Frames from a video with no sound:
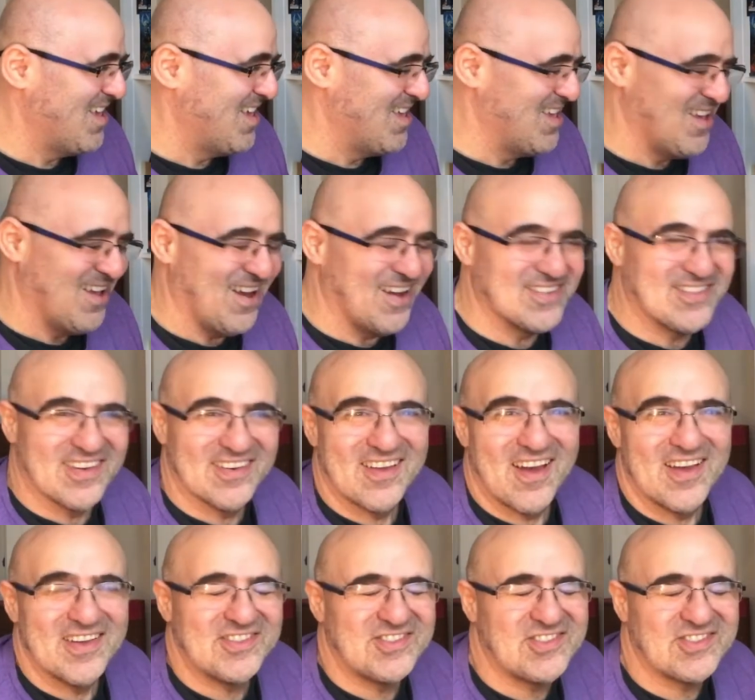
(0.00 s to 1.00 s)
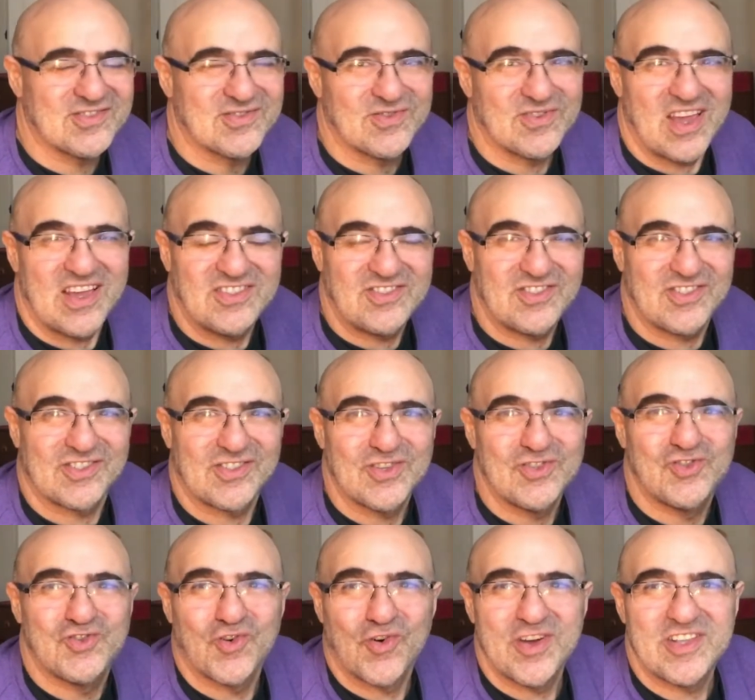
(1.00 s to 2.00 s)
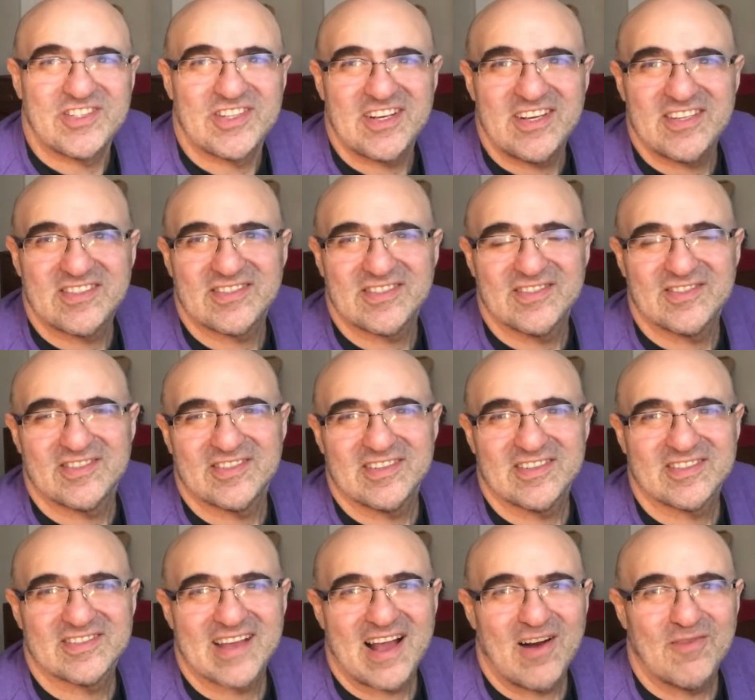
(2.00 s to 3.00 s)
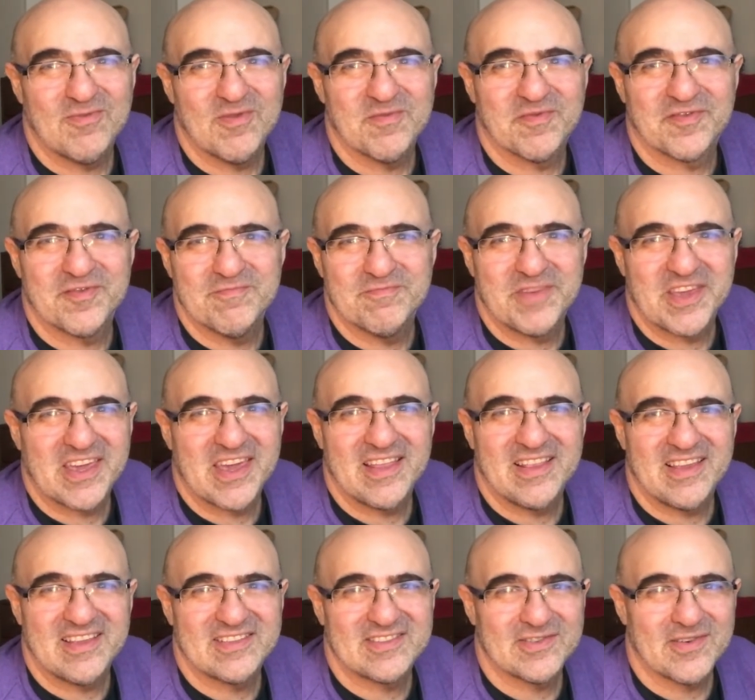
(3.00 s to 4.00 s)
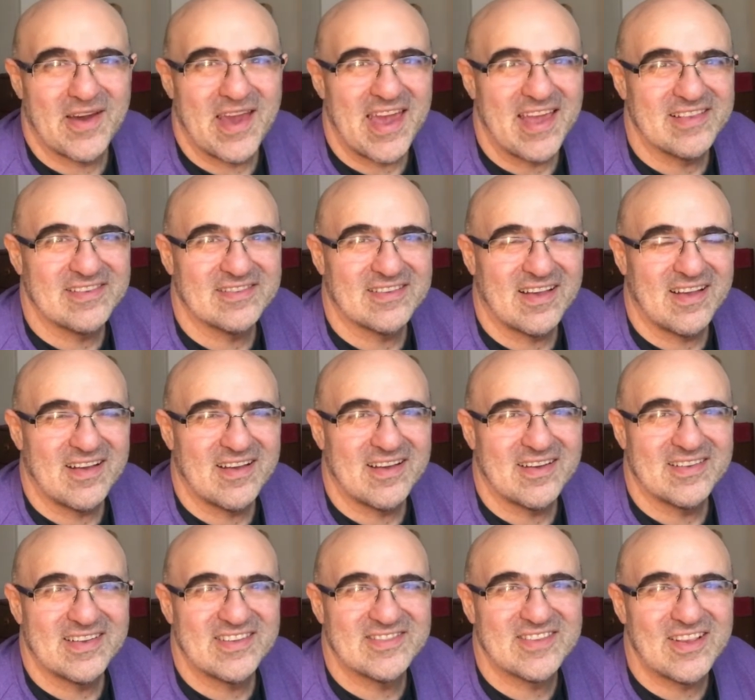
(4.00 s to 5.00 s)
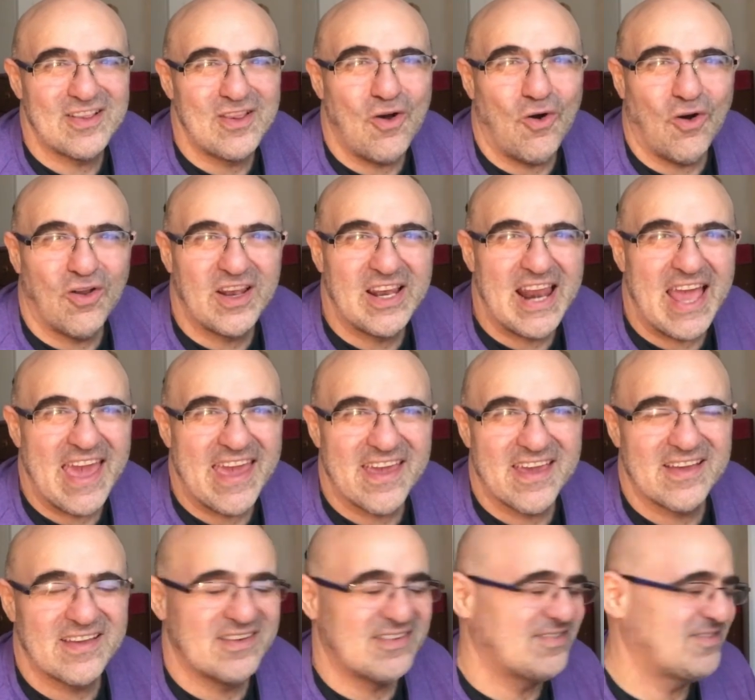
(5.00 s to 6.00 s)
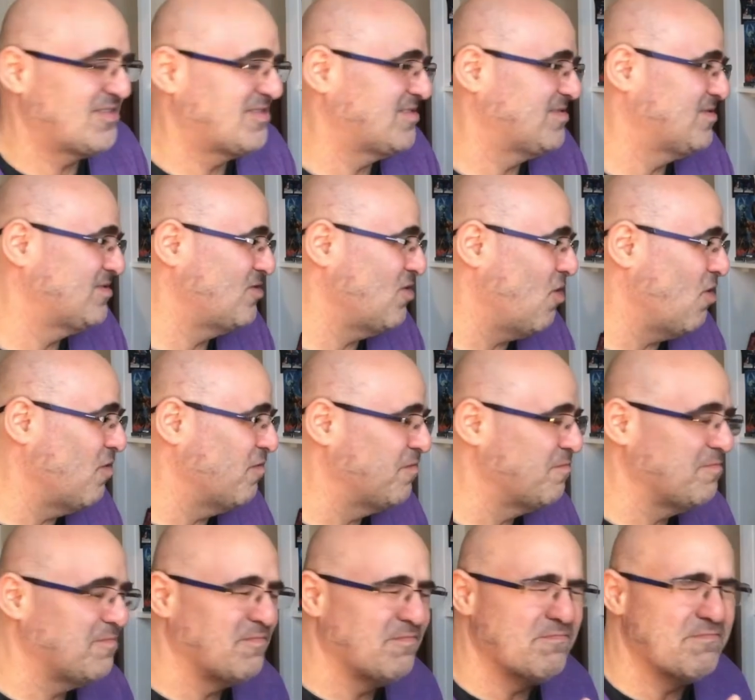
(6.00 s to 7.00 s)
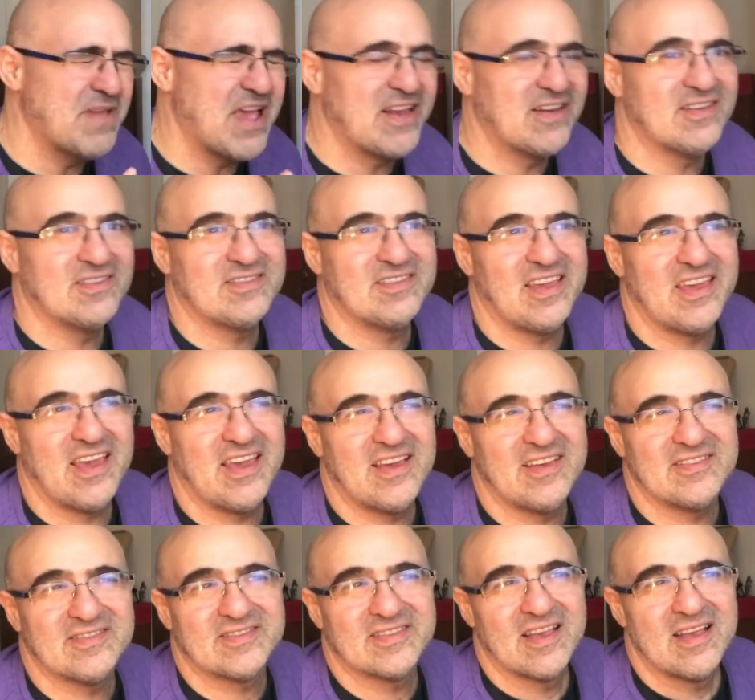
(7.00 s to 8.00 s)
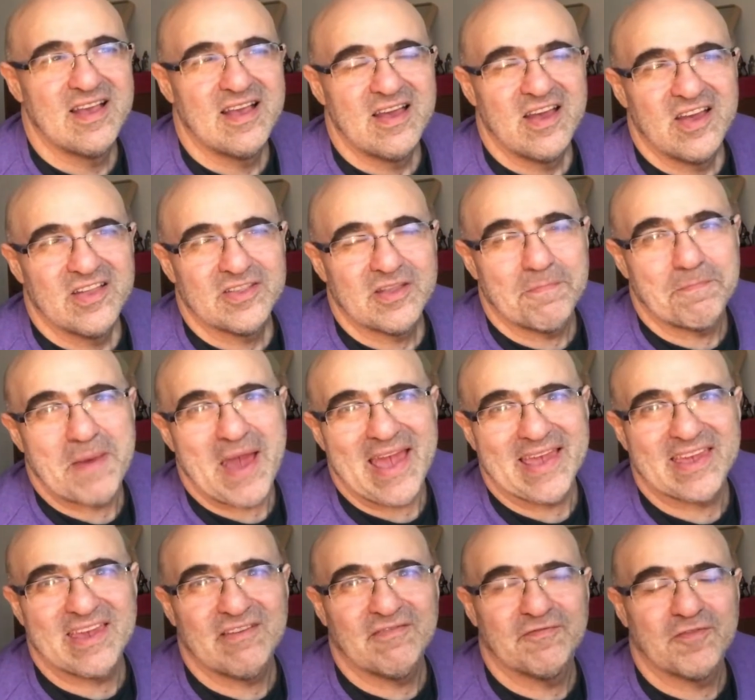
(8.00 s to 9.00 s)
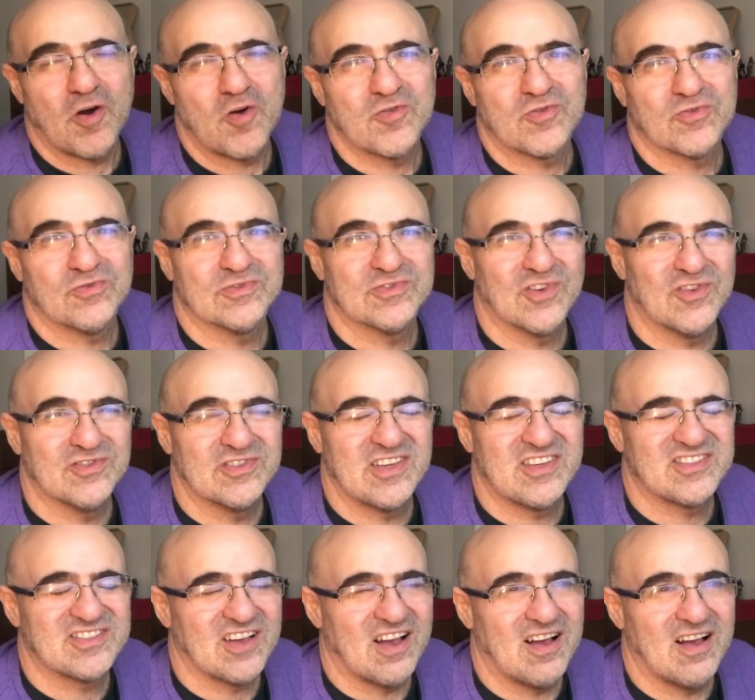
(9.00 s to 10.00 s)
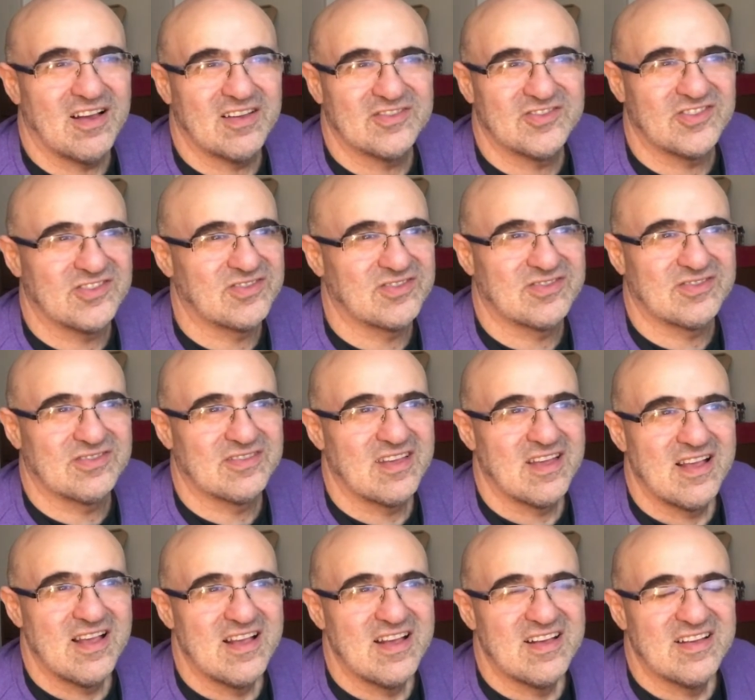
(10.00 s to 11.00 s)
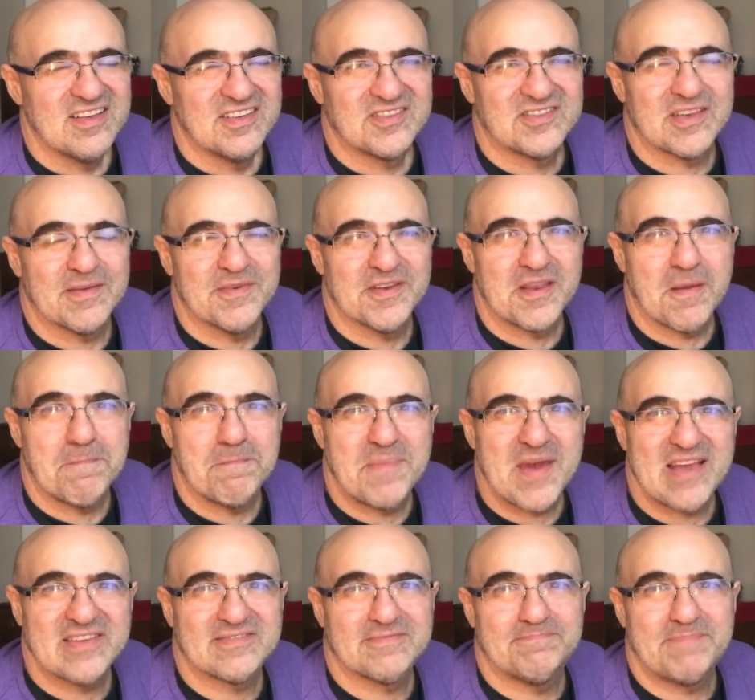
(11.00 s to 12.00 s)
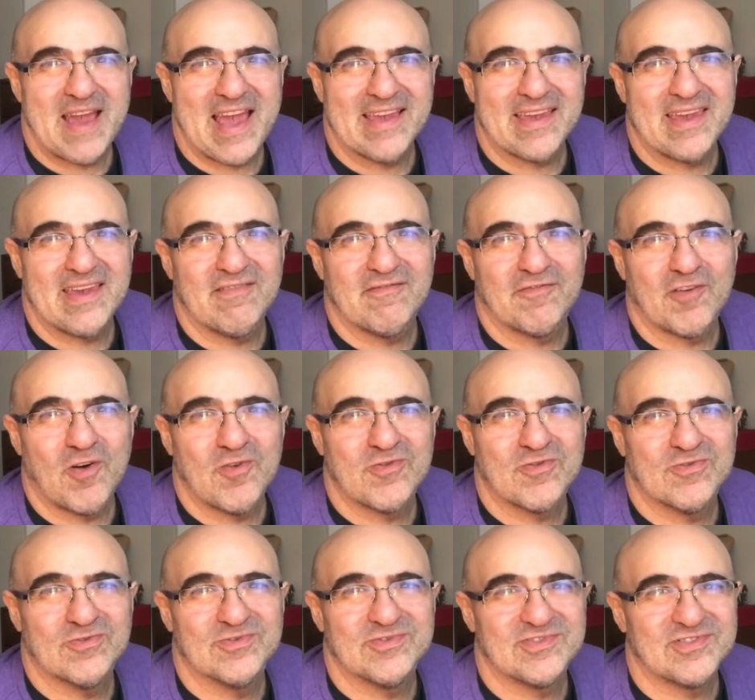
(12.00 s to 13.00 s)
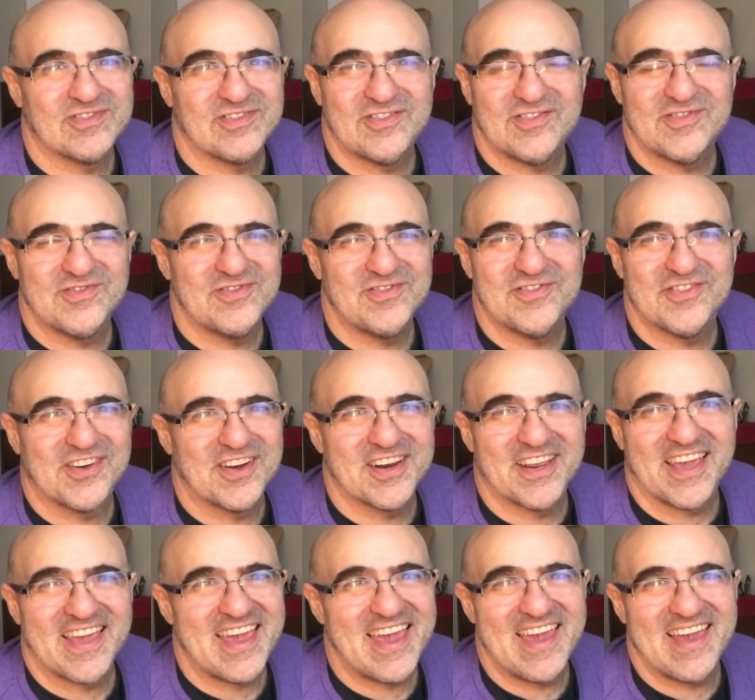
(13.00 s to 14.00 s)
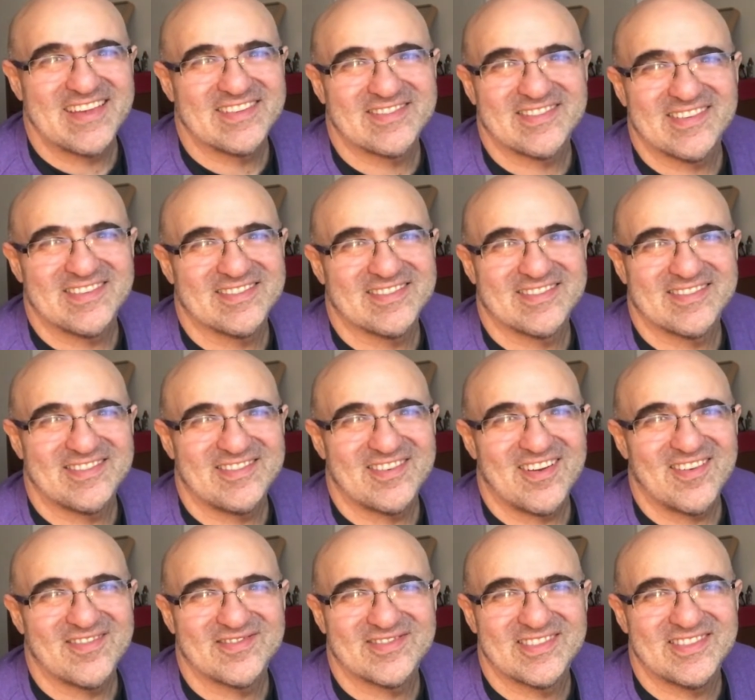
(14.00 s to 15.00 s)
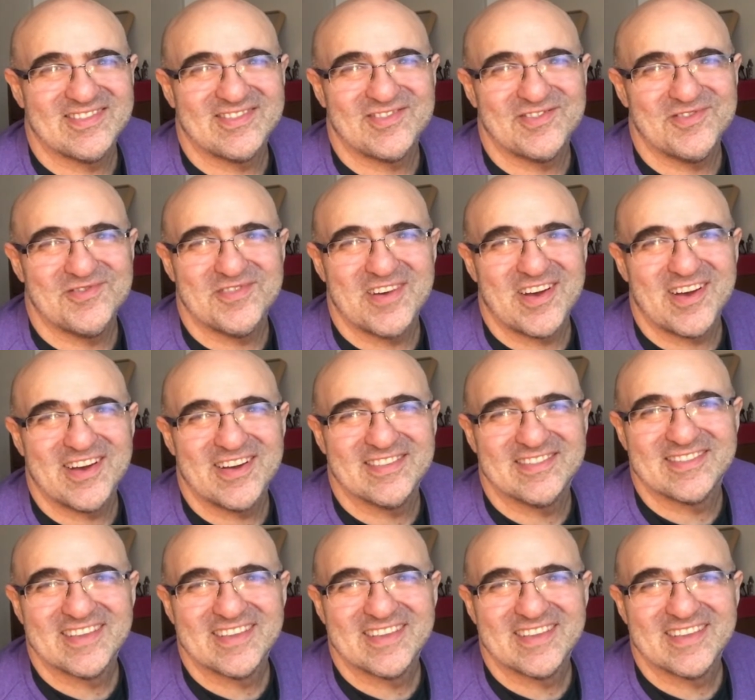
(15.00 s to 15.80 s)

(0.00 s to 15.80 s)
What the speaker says: I don't know. It's just a joy to listen to this album from beginning to end. There's a lot of layers, a lot of melodies. The backing vocals on this are just some of the best backing vocals you're gonna hear since you heard